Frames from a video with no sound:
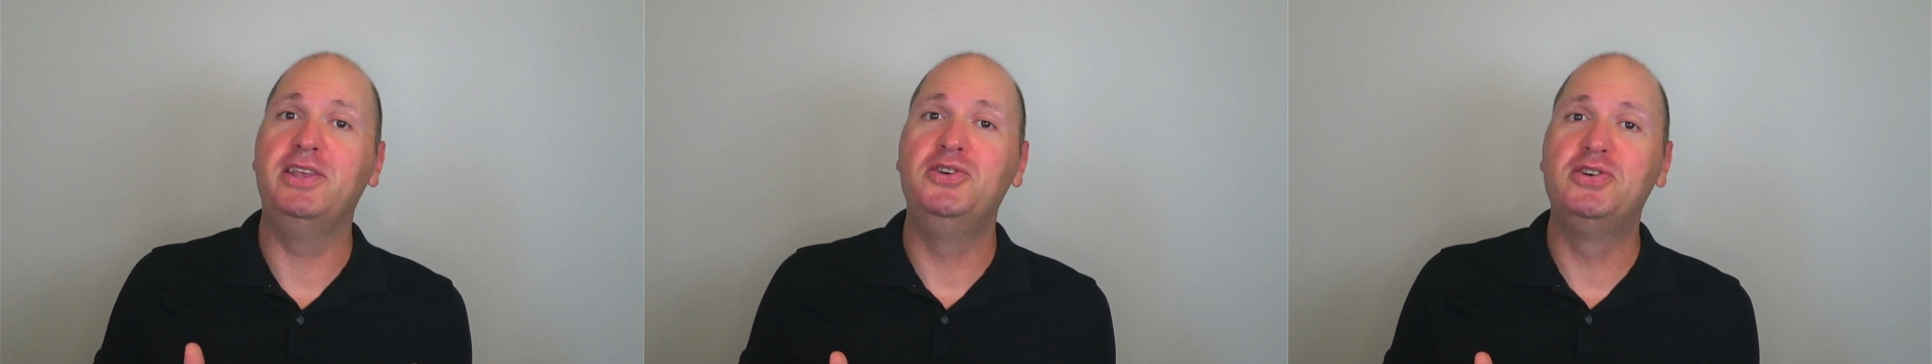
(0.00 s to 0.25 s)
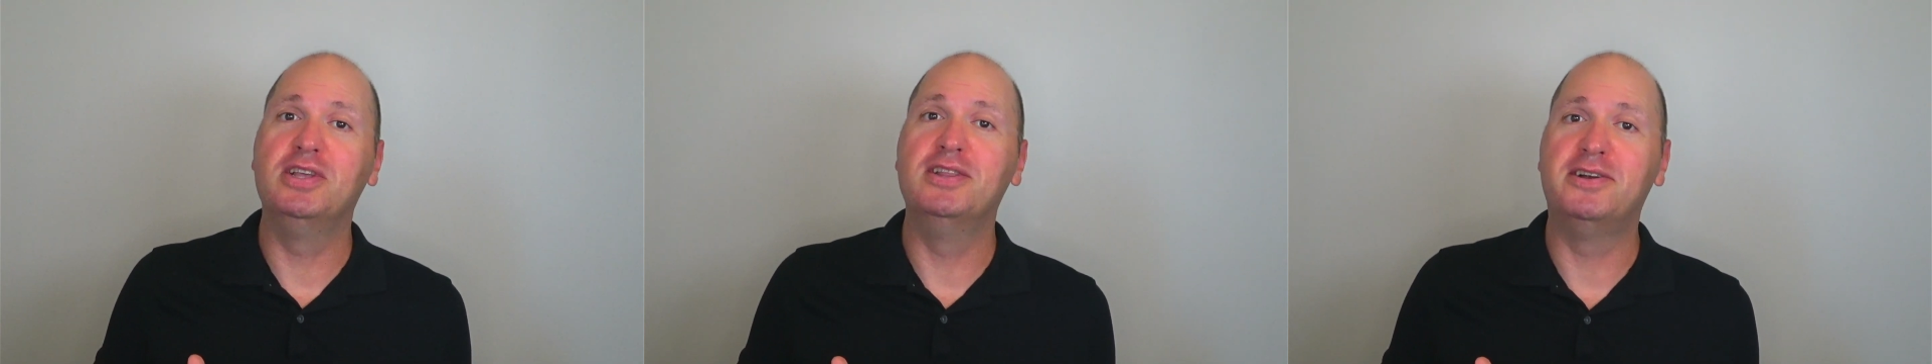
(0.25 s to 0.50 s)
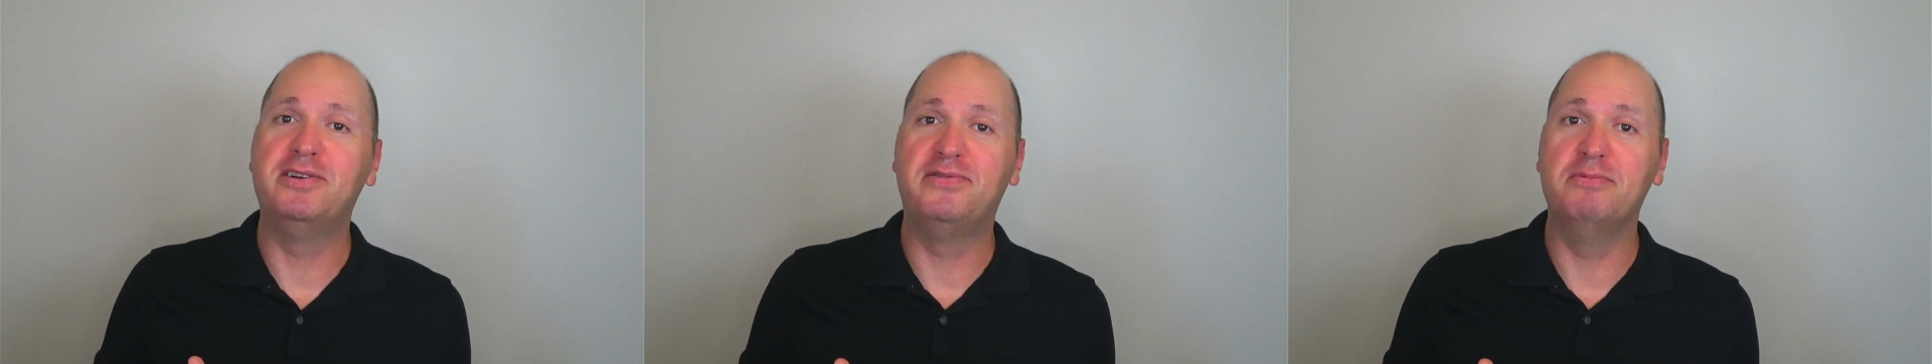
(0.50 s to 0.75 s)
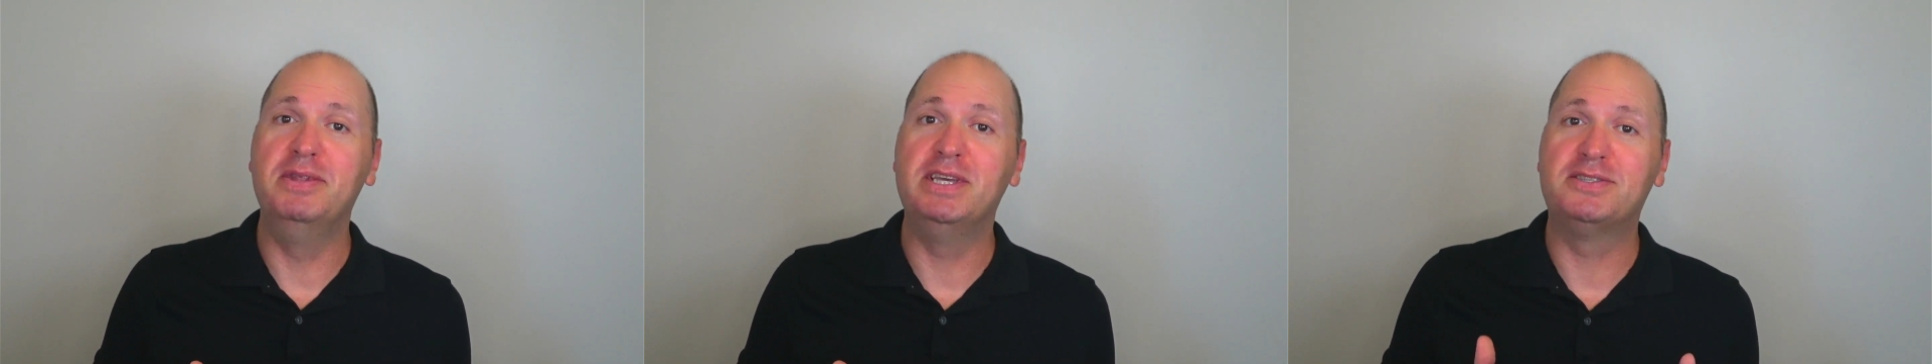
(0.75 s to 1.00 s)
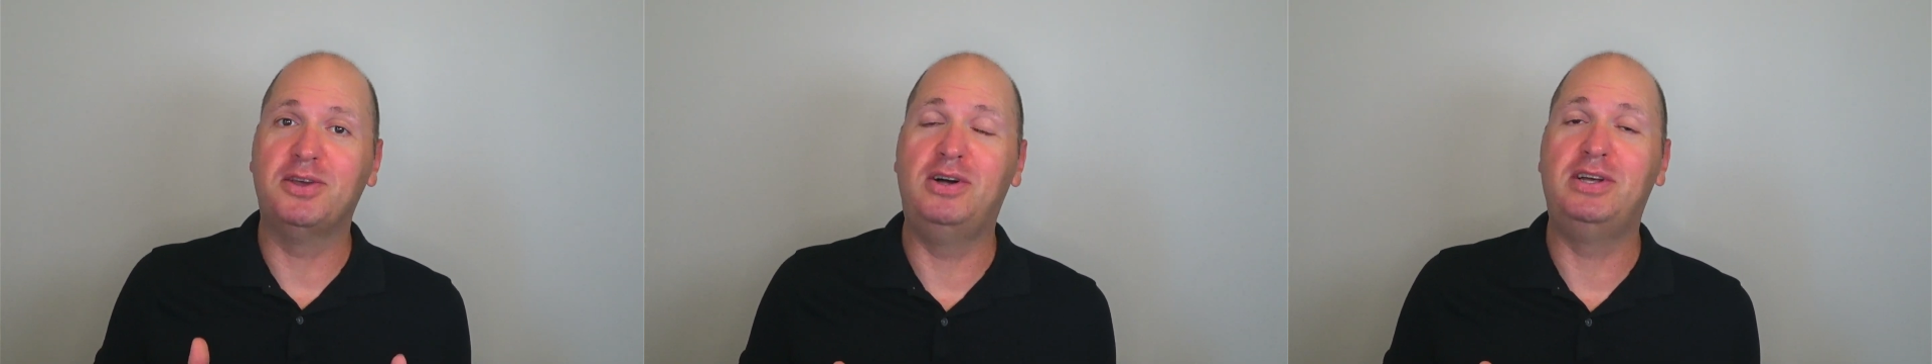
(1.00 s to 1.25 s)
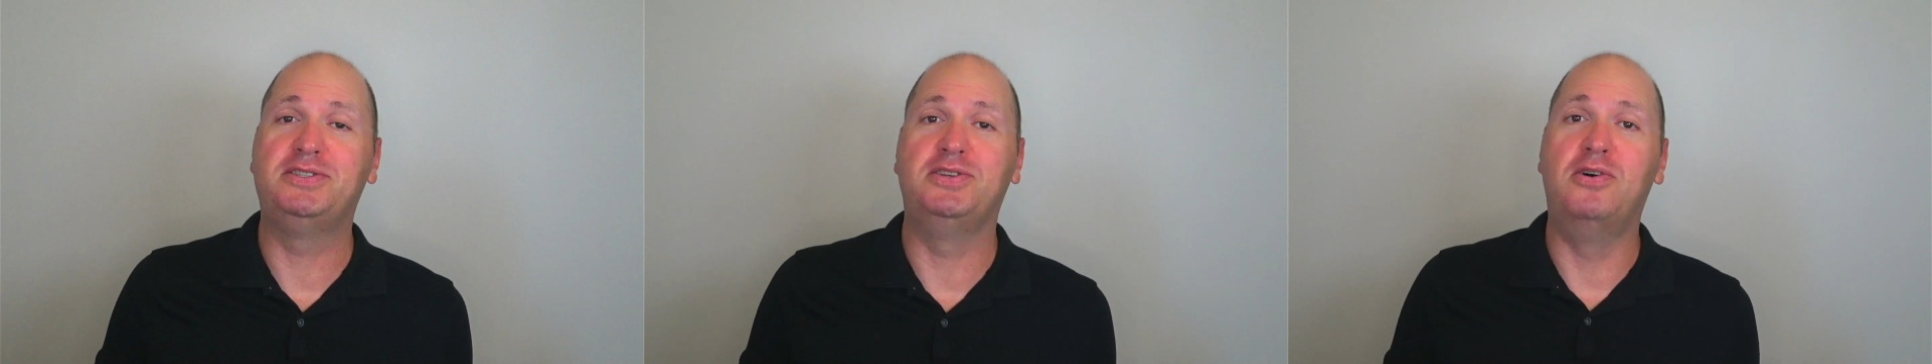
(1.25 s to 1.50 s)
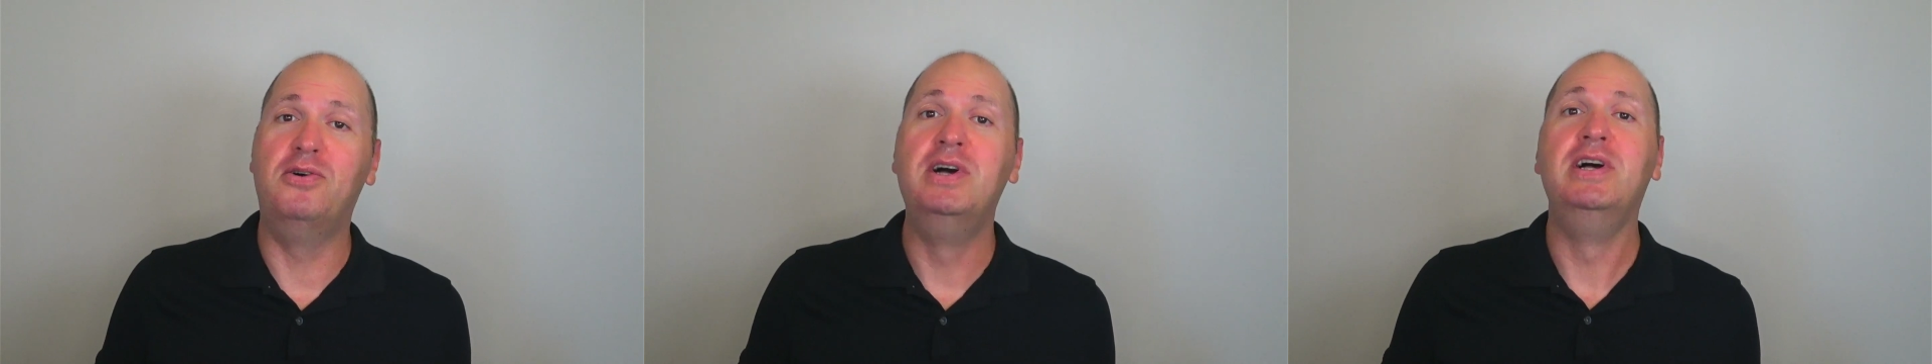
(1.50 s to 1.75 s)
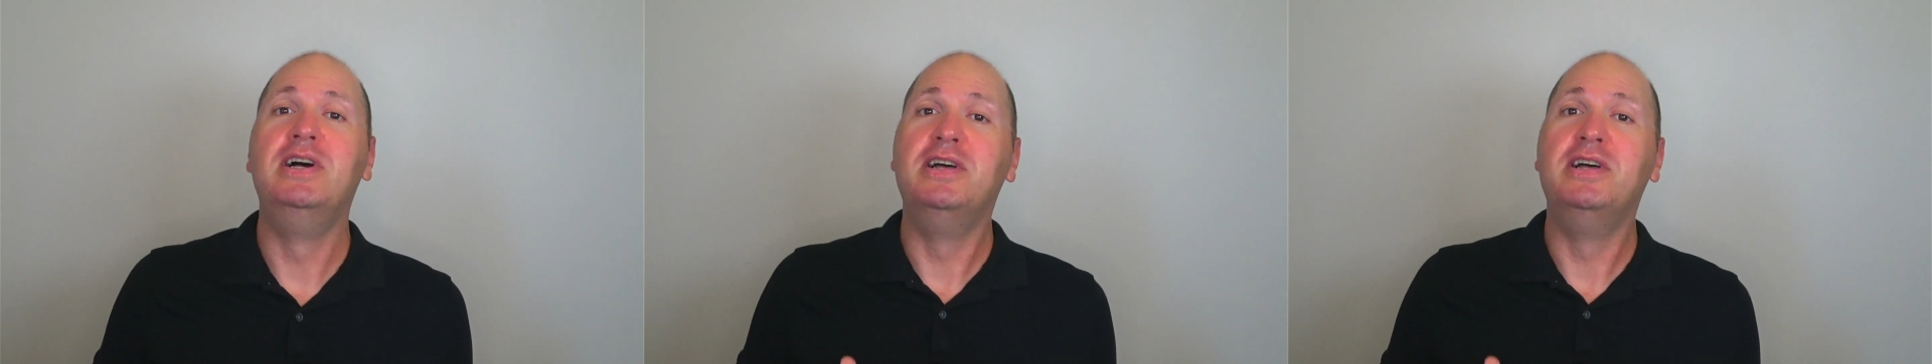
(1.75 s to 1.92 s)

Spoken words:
You can learn from this also.